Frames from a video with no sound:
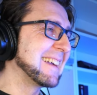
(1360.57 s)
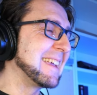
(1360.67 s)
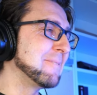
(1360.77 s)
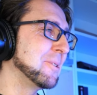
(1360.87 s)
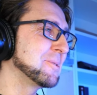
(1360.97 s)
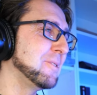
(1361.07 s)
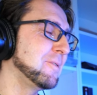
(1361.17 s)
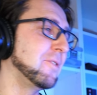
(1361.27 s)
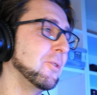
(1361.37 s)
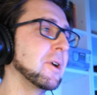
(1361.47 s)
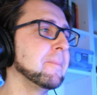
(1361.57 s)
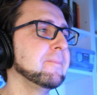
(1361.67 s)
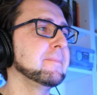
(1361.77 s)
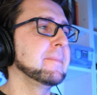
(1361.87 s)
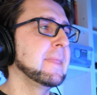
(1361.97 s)
okay, modulo 4.
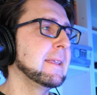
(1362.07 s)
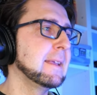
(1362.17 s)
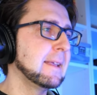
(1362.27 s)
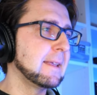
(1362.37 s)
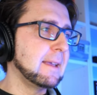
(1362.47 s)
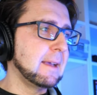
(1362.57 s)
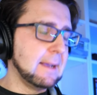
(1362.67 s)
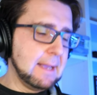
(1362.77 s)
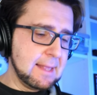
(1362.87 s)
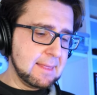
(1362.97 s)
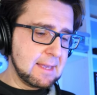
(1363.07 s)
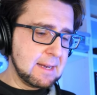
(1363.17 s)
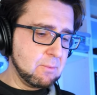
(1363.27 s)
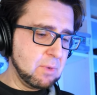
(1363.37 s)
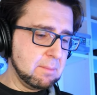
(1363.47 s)
Uh, and
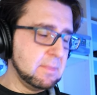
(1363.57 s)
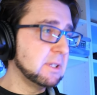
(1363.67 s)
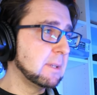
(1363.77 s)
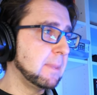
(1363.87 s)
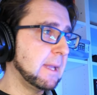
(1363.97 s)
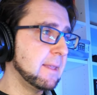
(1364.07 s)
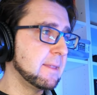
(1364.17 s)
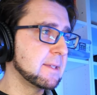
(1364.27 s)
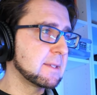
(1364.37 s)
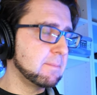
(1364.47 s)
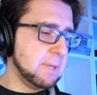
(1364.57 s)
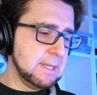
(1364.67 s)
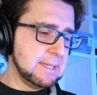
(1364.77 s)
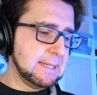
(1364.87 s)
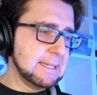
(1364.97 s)
then we'll multiply this by
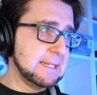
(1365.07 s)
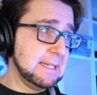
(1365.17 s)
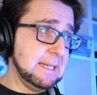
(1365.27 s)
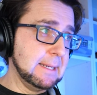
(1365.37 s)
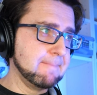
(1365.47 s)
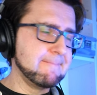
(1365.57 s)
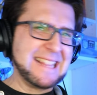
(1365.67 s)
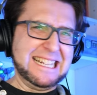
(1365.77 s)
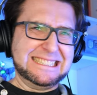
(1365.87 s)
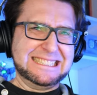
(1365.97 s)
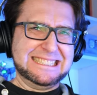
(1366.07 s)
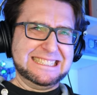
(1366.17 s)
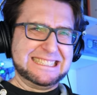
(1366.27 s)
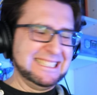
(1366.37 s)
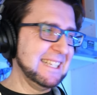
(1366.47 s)
16.
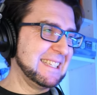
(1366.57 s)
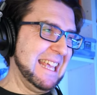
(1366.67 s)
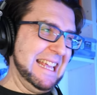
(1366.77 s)
Ooh, that's